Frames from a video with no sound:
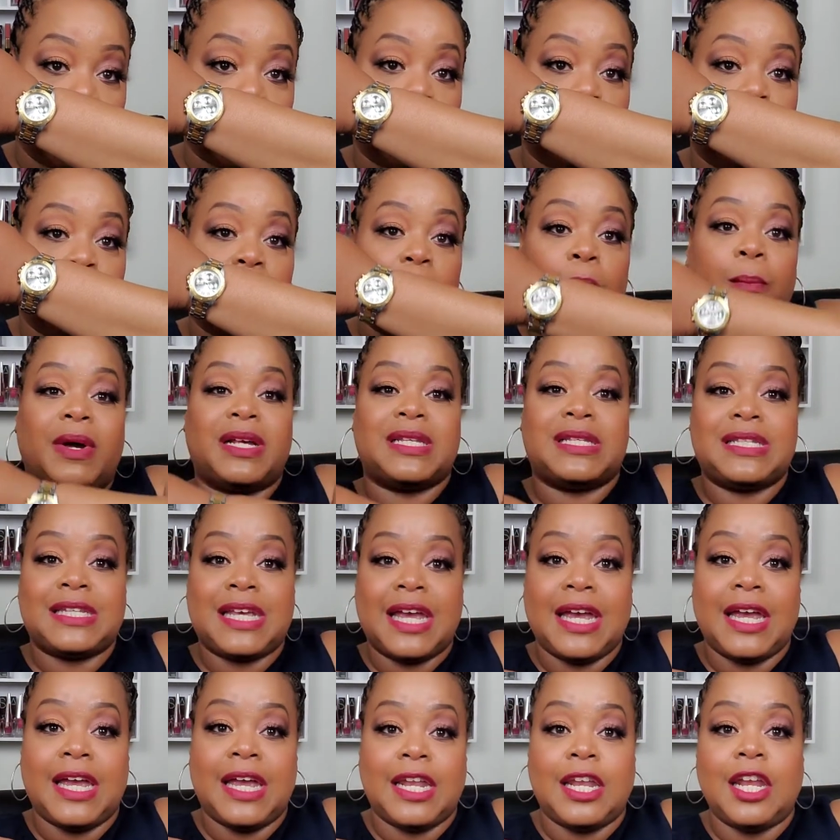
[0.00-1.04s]
up on my
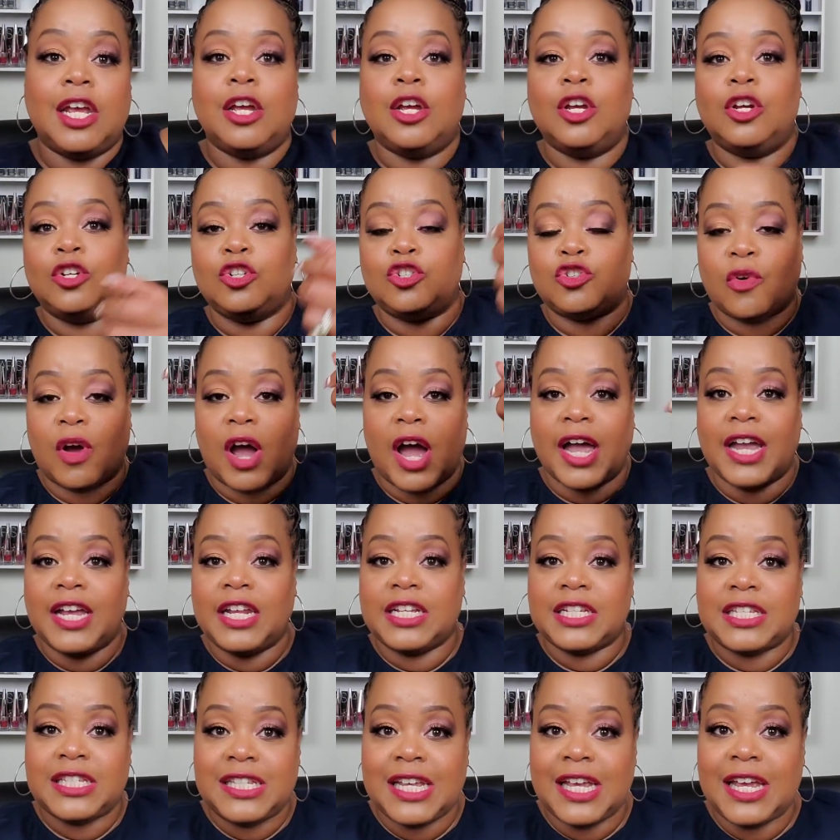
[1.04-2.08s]
skin trying to
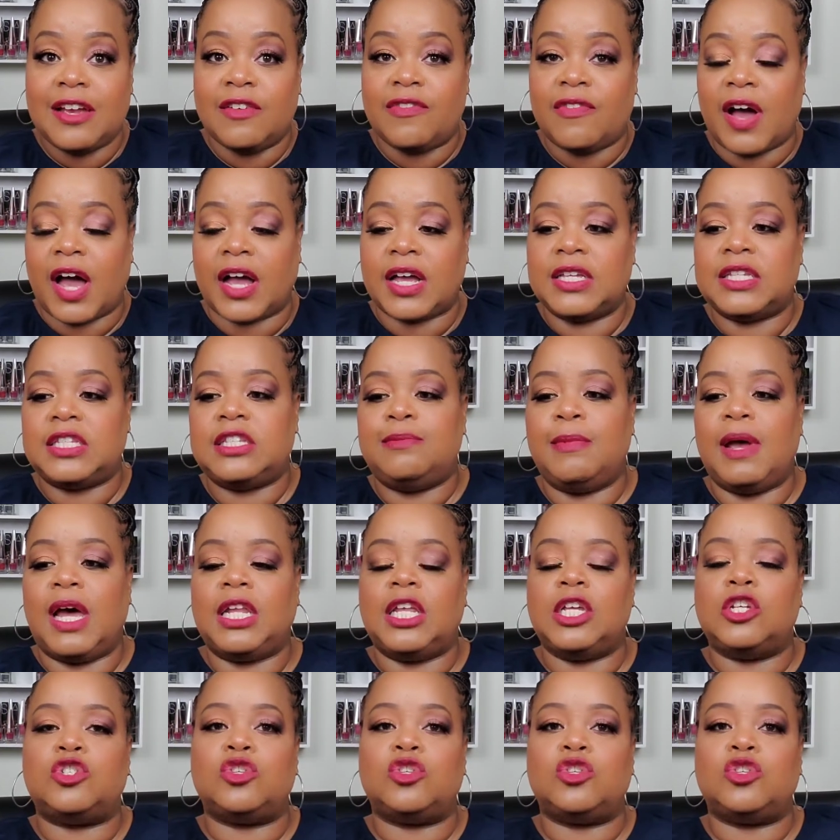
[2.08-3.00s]
see if I could smell it.